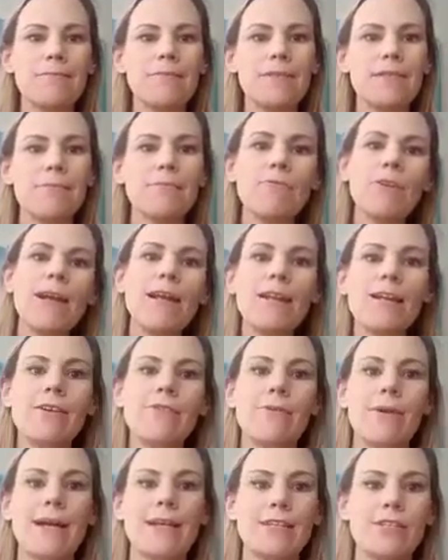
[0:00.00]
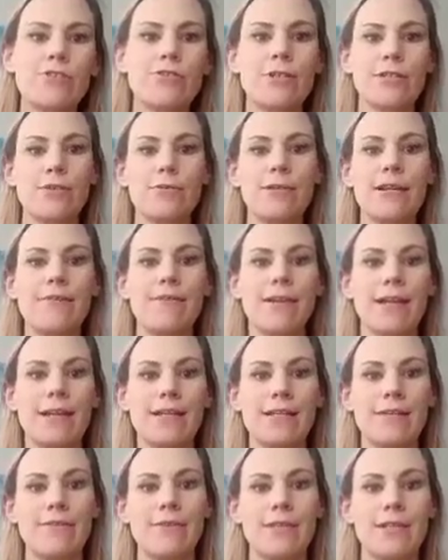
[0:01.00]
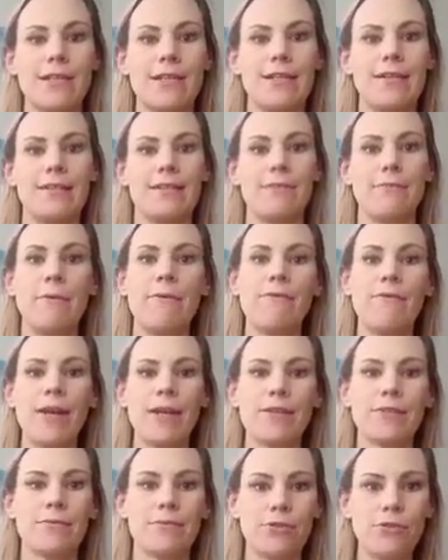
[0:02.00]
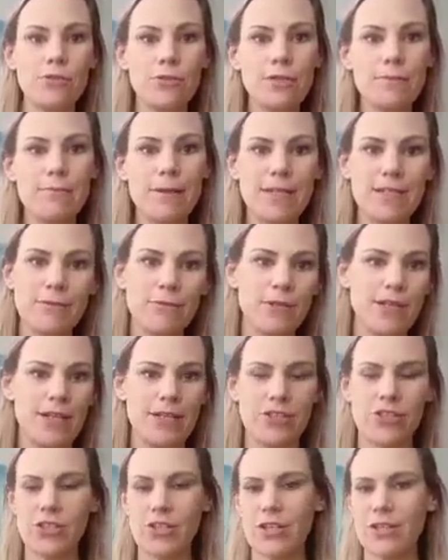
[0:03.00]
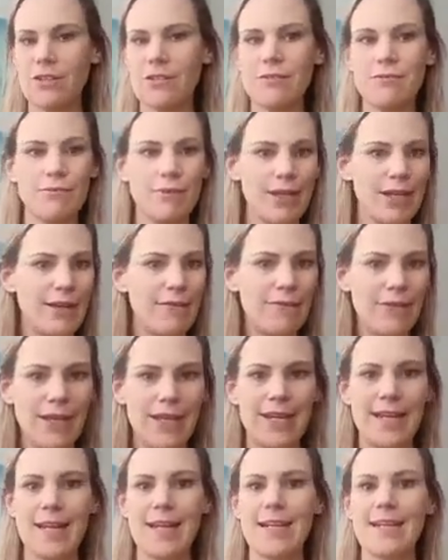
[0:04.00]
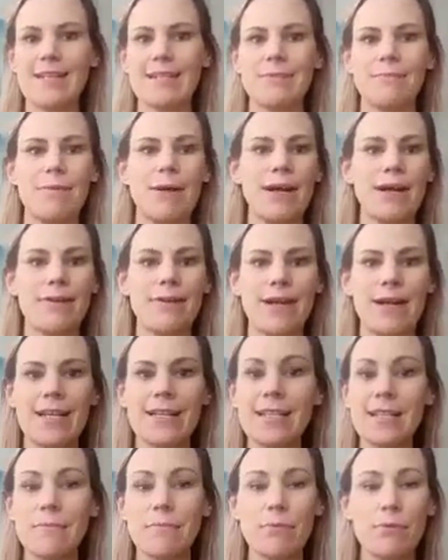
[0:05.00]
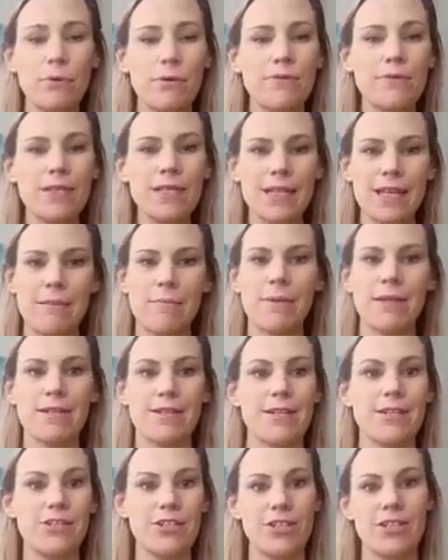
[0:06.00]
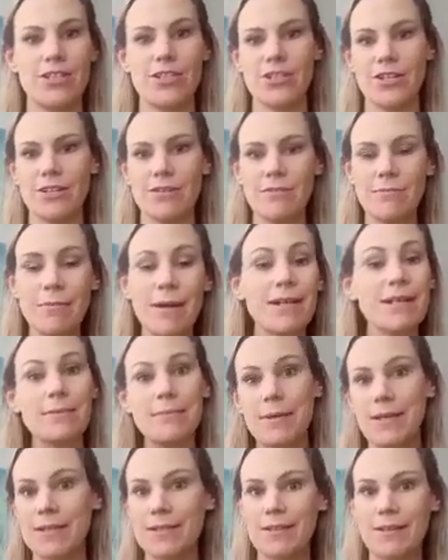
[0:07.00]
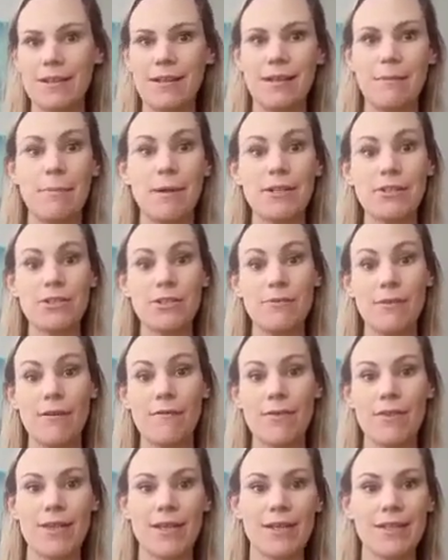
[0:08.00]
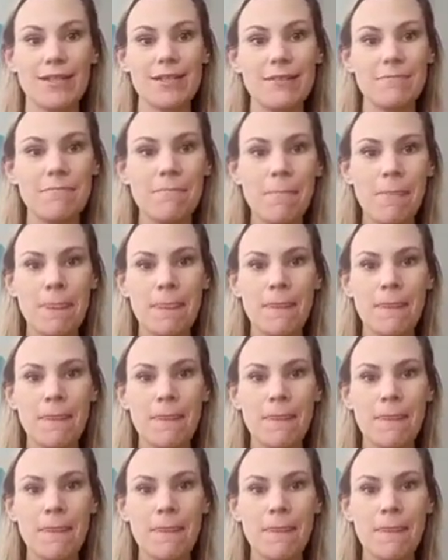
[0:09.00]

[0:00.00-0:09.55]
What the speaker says: some really great stress relieving activities have been found to reduce muscle tension, relieve the headaches and migraines, improve sleep and digestion, amongst a bunch of other things.